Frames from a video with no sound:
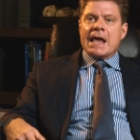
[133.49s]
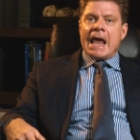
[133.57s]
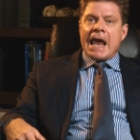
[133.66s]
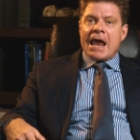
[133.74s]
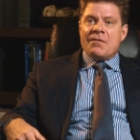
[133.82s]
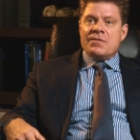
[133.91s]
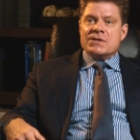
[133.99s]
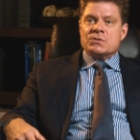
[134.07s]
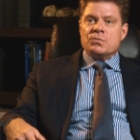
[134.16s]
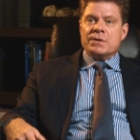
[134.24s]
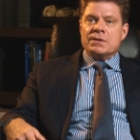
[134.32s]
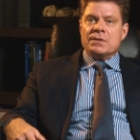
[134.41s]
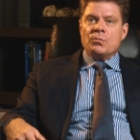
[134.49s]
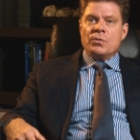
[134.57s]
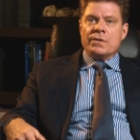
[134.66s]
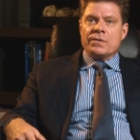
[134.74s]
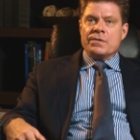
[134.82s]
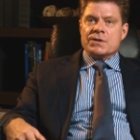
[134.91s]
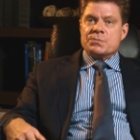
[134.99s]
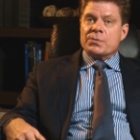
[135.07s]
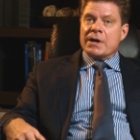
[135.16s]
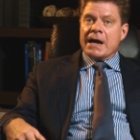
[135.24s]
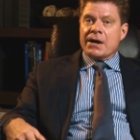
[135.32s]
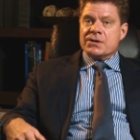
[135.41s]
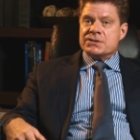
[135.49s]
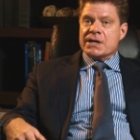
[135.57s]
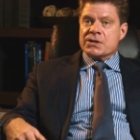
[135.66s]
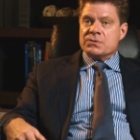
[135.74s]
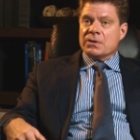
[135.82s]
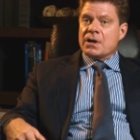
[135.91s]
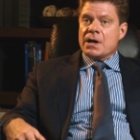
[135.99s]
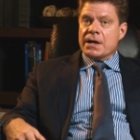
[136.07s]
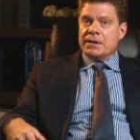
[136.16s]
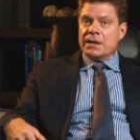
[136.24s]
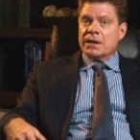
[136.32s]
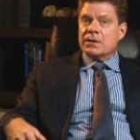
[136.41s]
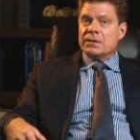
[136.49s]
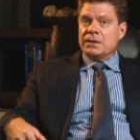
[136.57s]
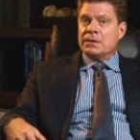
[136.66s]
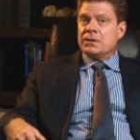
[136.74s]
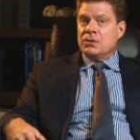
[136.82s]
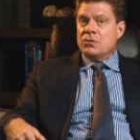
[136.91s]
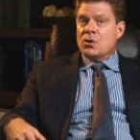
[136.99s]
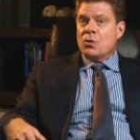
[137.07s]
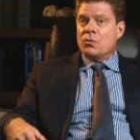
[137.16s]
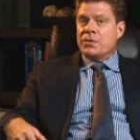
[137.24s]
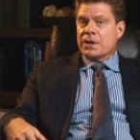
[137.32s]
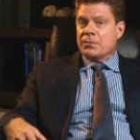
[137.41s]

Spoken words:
canvass with them whether there's prior sexual conduct that the